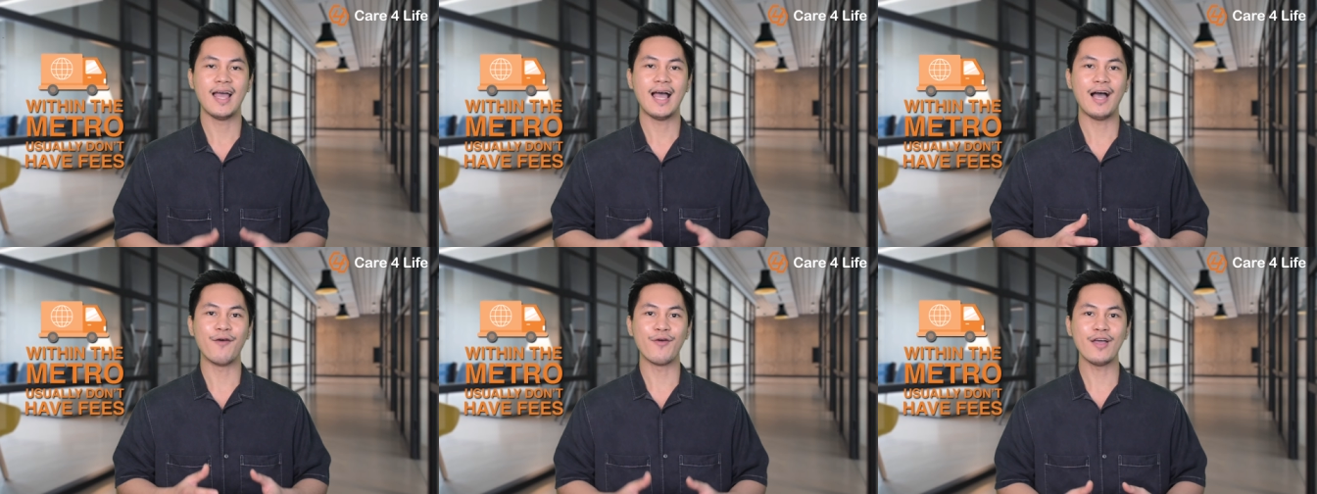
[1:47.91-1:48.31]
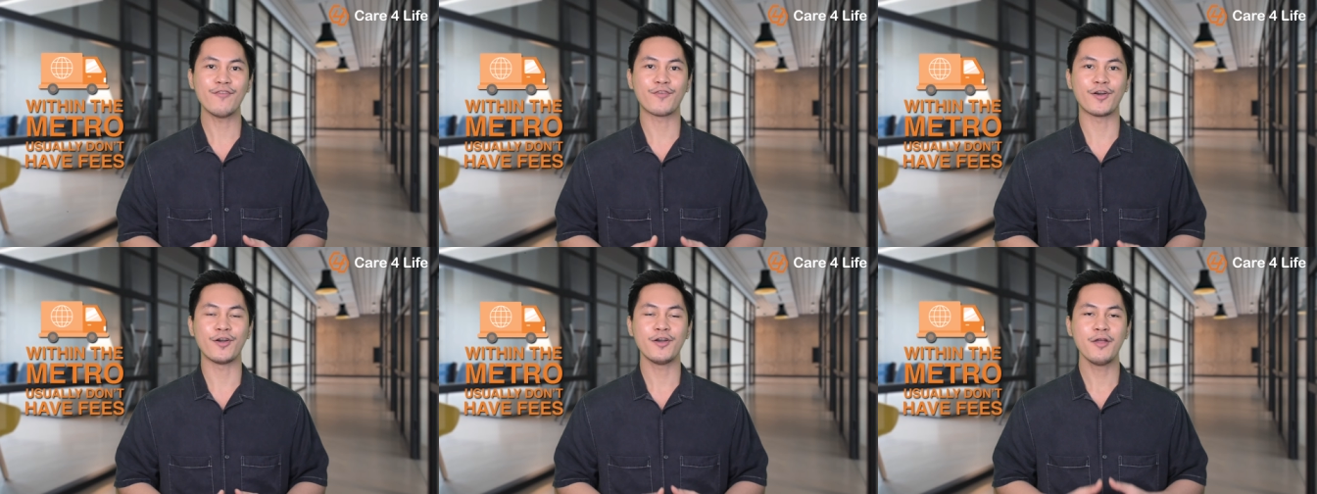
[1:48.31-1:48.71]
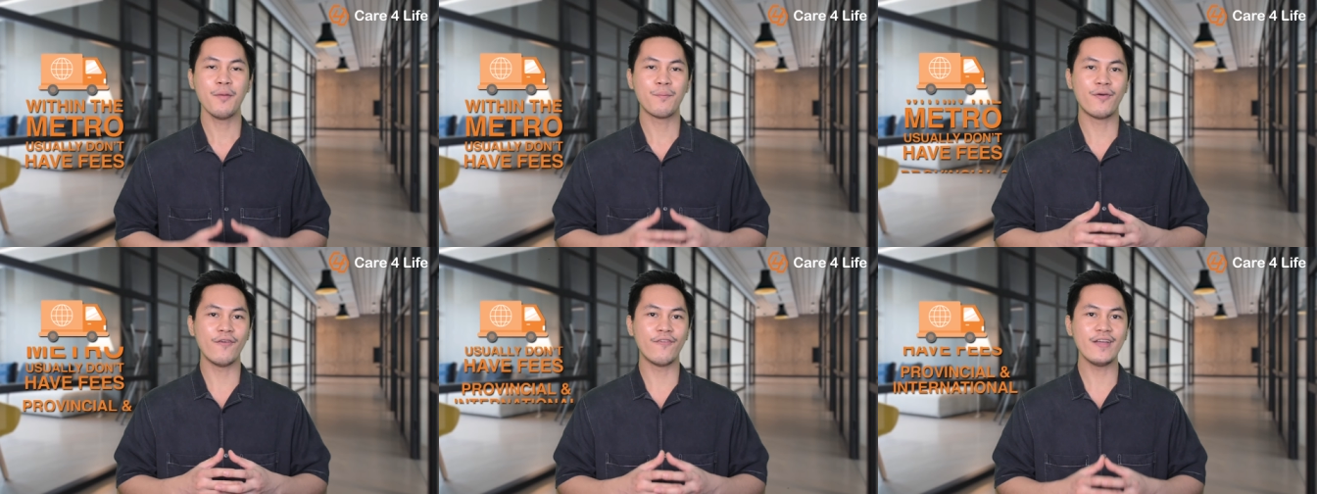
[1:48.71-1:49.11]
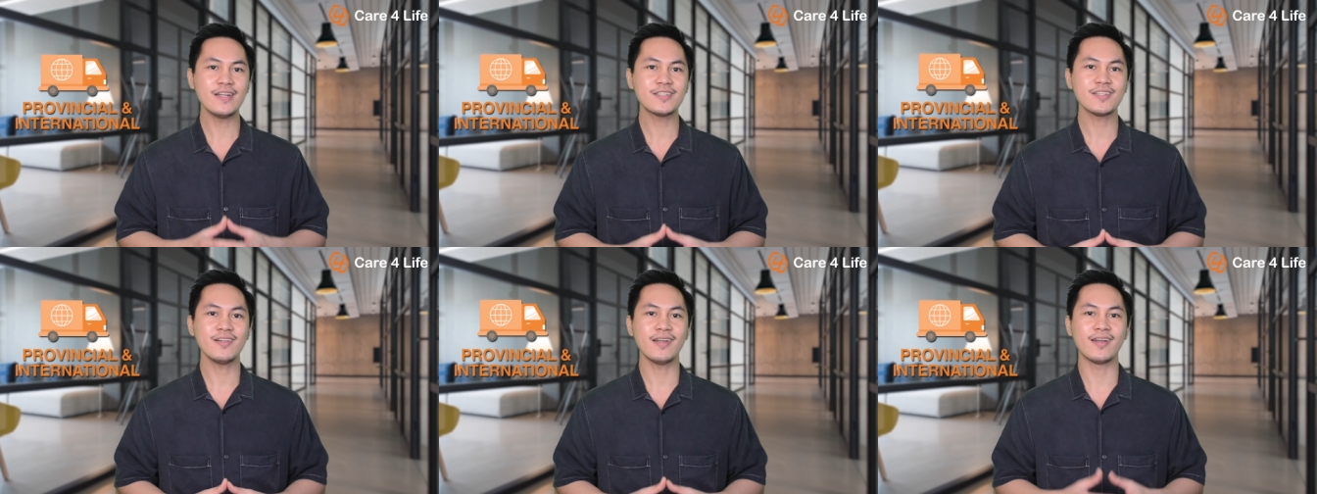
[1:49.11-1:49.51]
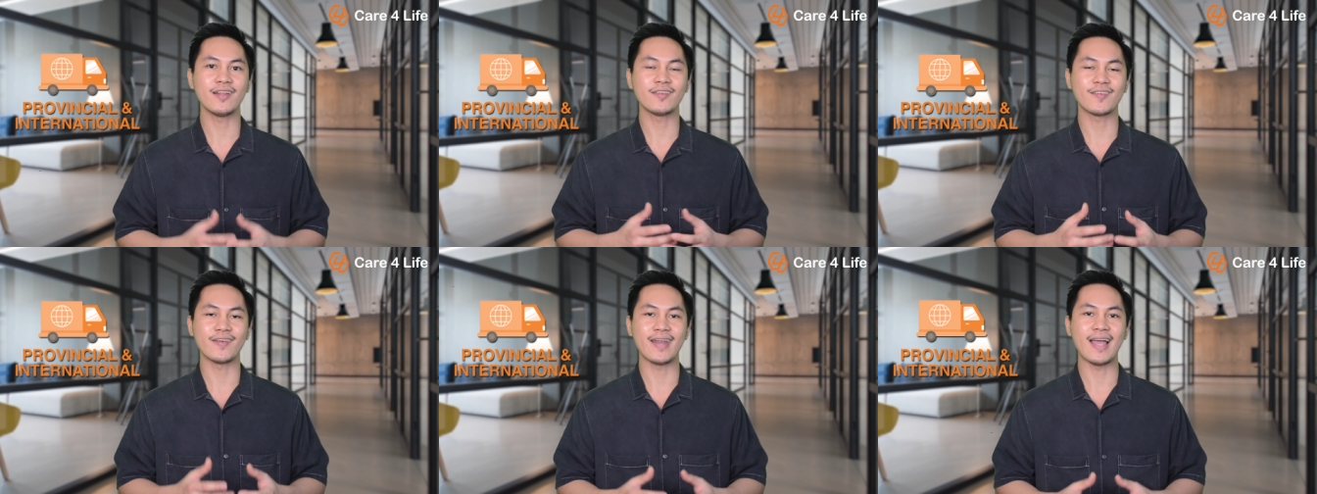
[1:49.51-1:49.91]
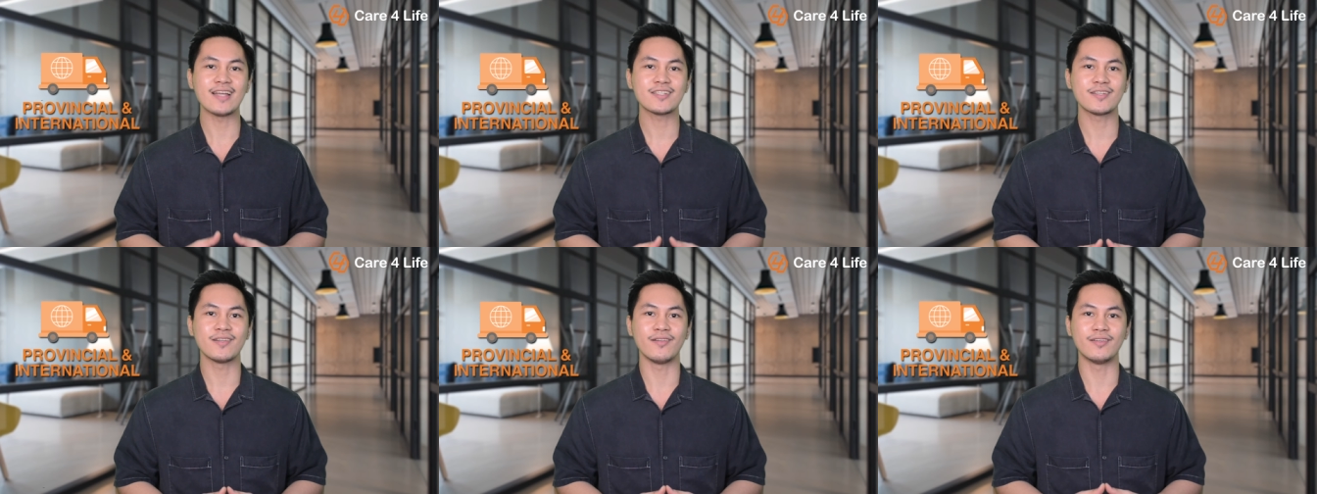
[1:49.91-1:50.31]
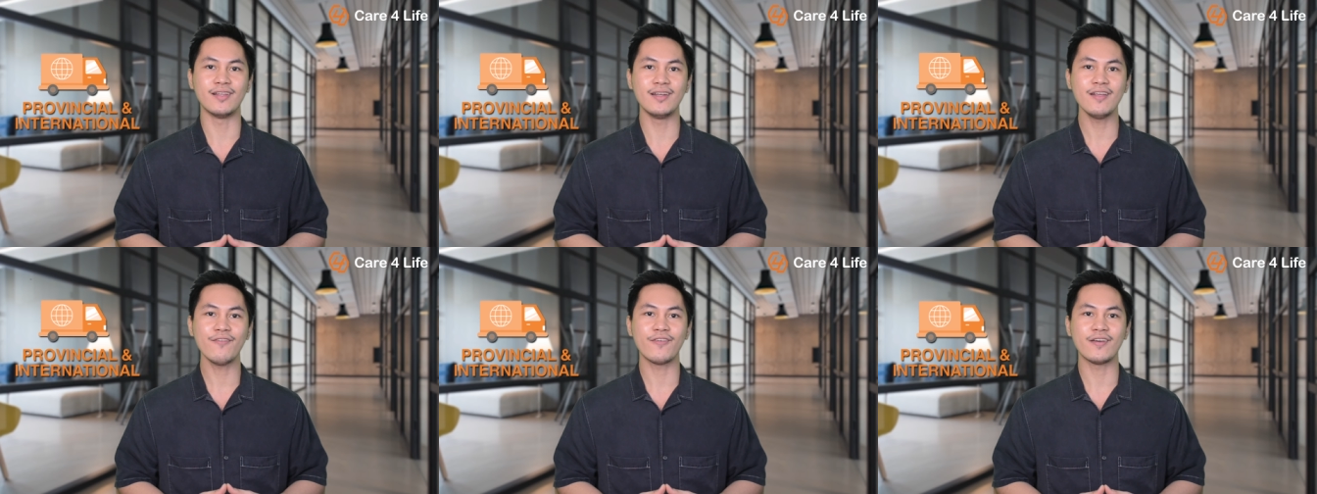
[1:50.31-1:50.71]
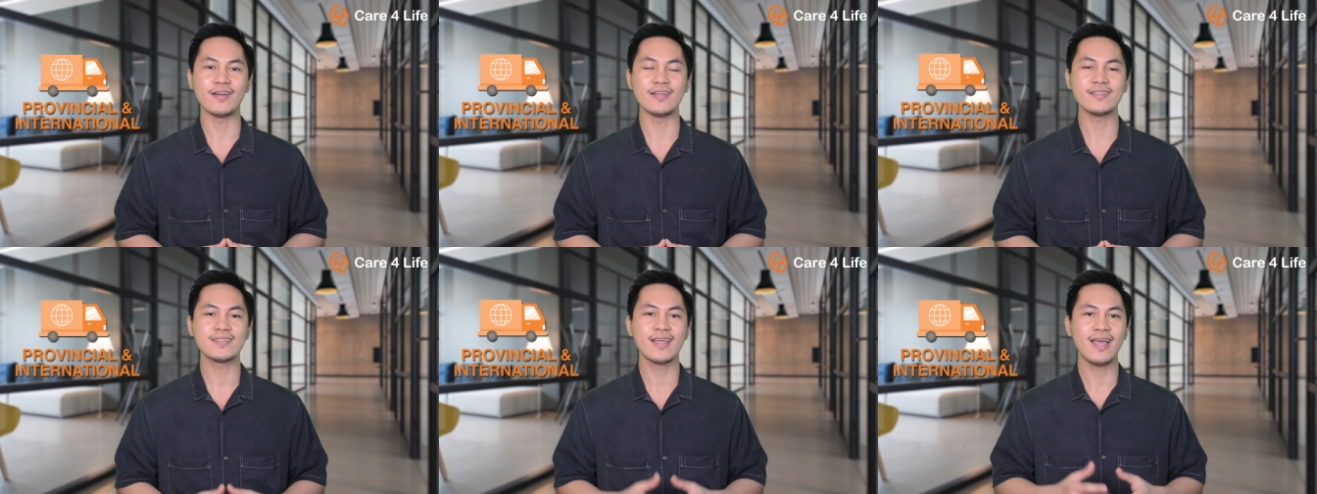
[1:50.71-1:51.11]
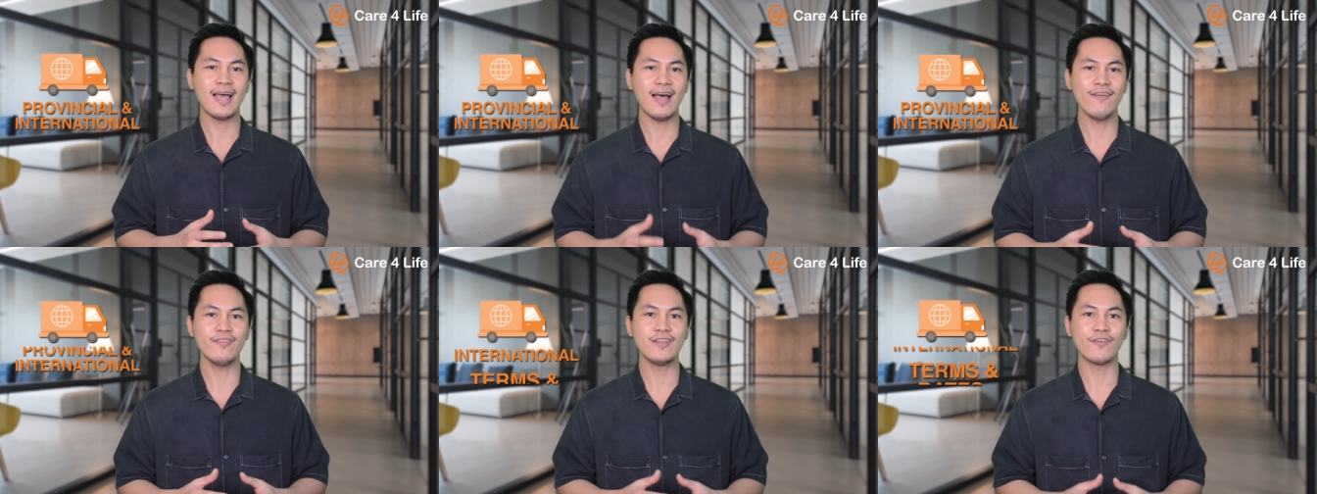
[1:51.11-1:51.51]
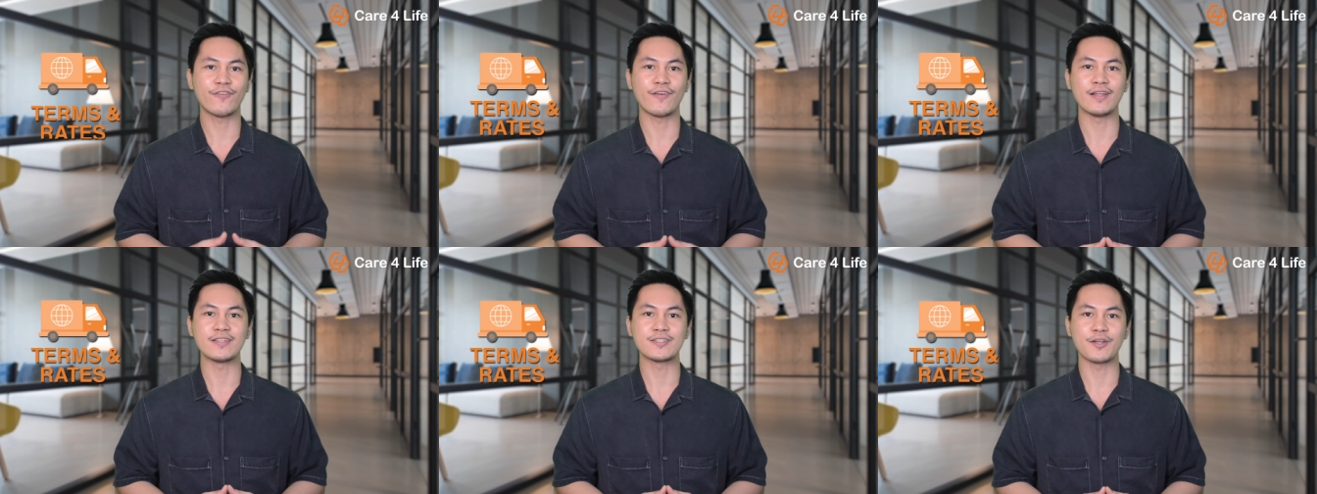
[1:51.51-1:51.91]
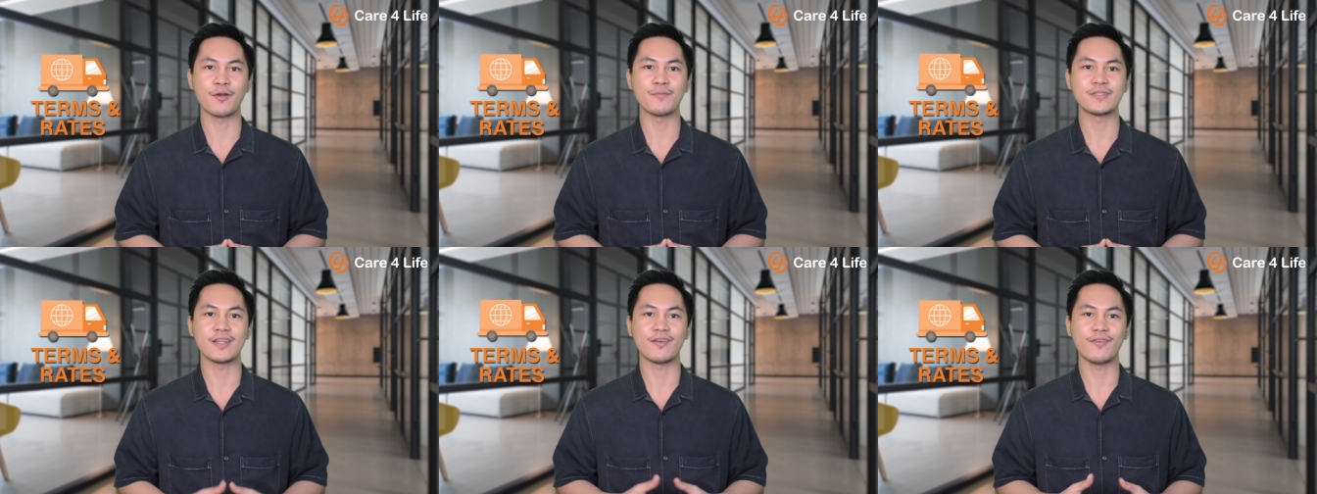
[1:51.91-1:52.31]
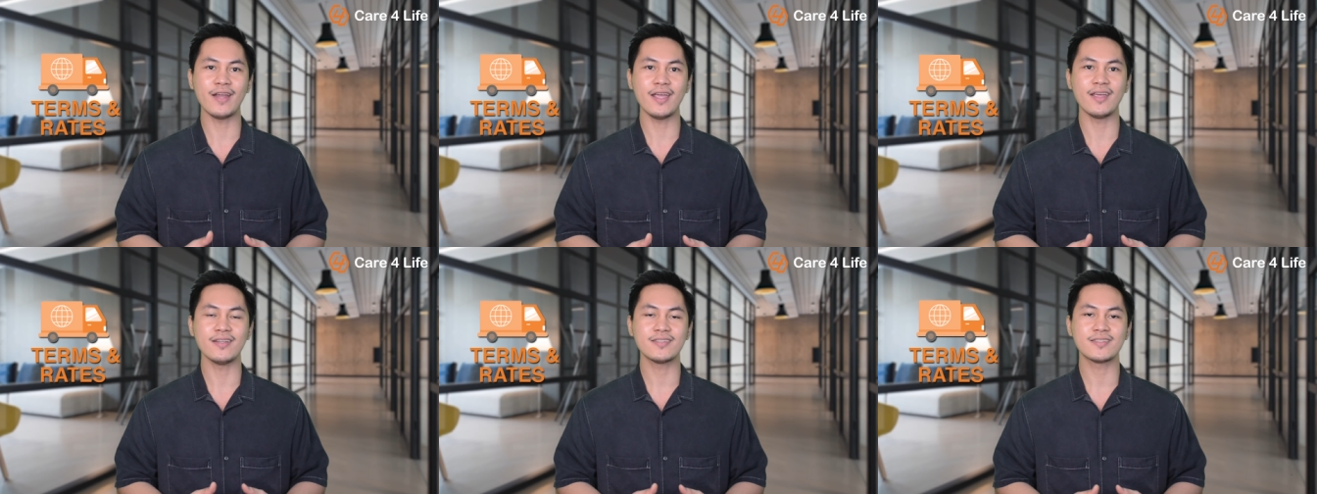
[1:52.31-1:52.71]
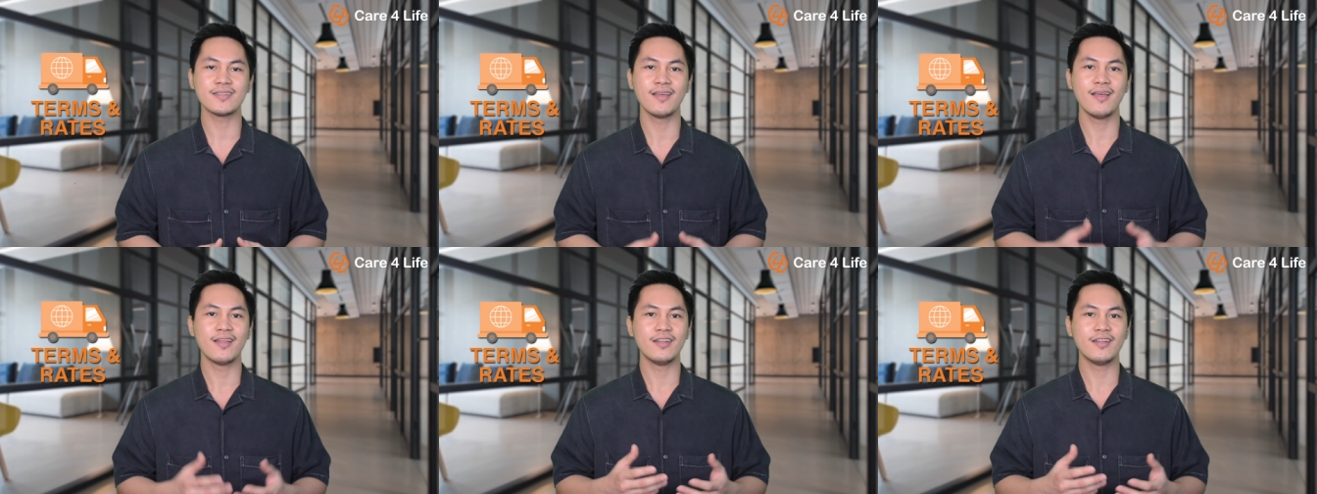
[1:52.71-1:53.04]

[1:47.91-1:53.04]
However, provincial and international deliveries have different terms and rates